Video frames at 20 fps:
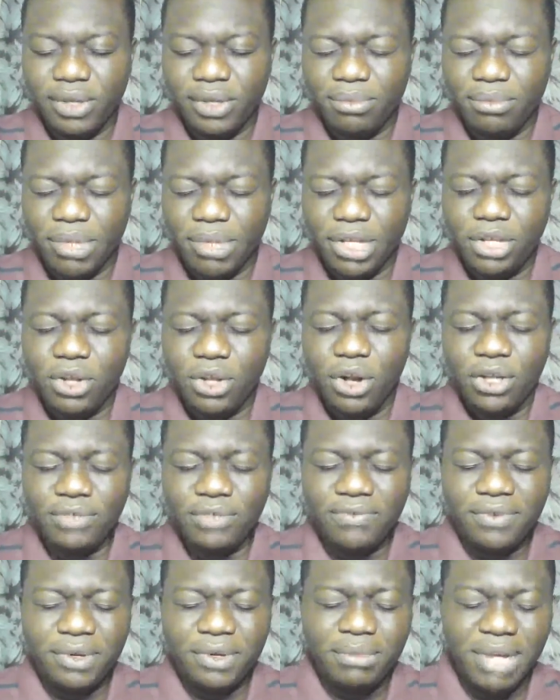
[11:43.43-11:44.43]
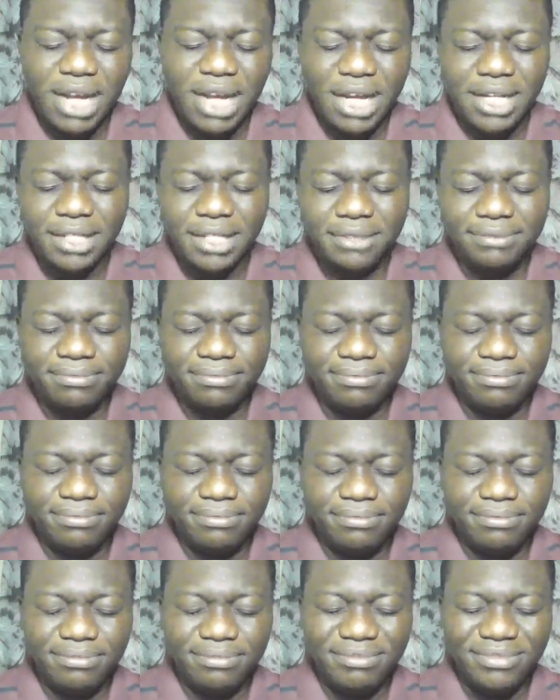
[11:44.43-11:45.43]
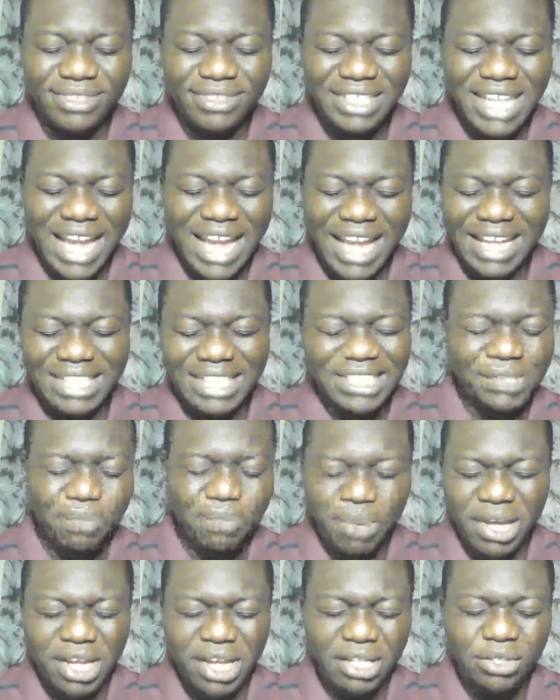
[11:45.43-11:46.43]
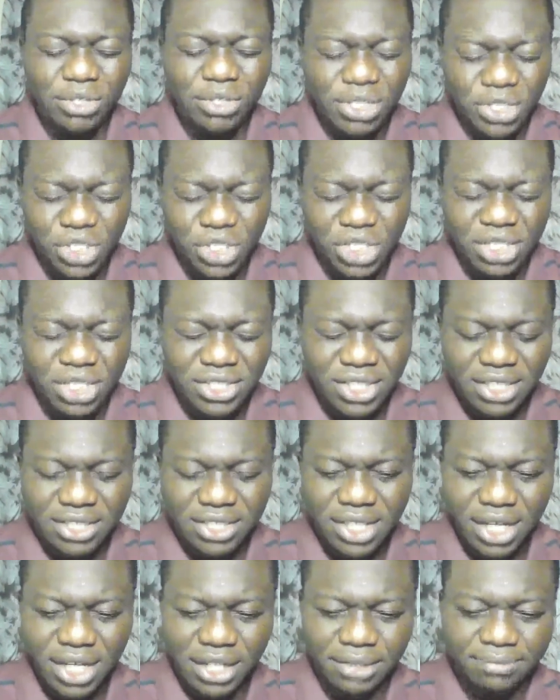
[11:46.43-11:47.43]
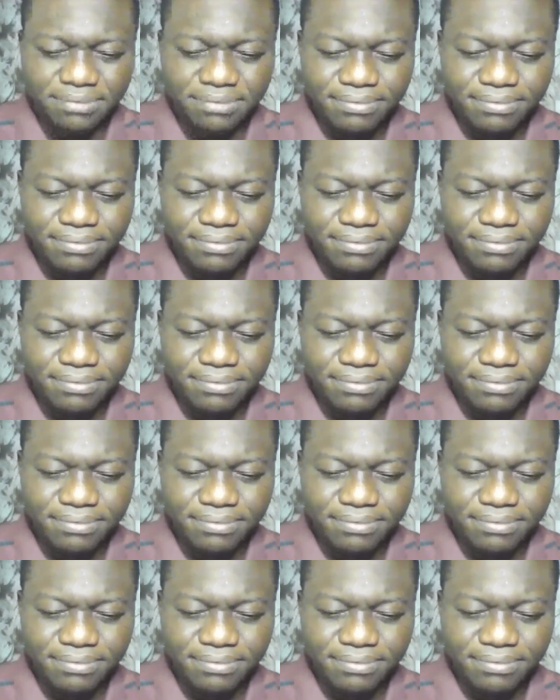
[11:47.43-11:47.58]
Be gone from her. I expel you in Jesus' name.